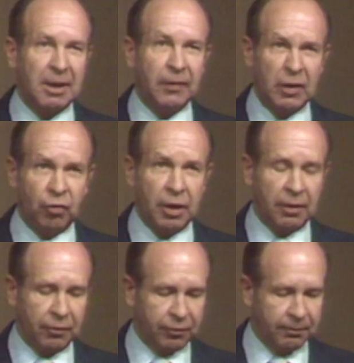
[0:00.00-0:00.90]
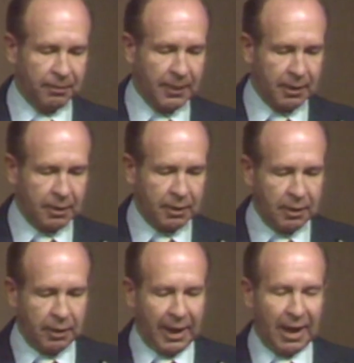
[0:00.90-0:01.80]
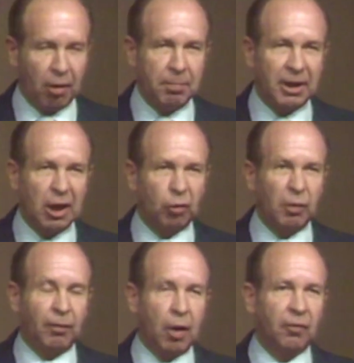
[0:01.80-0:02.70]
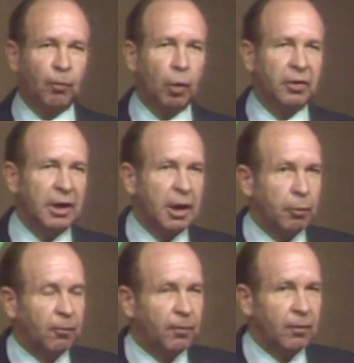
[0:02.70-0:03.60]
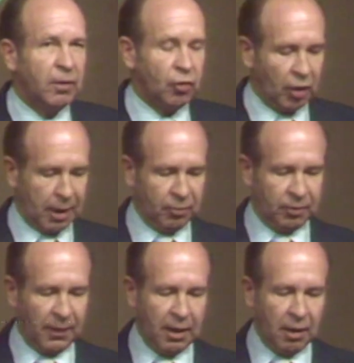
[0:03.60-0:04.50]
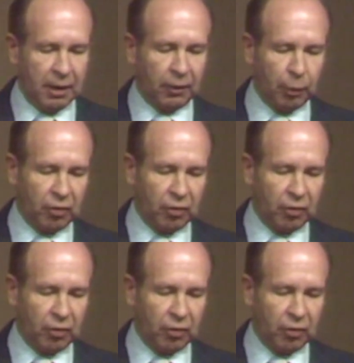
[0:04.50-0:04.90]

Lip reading: Two-term incumbent Dick Eardley won the election, a surprisingly large margin as it turned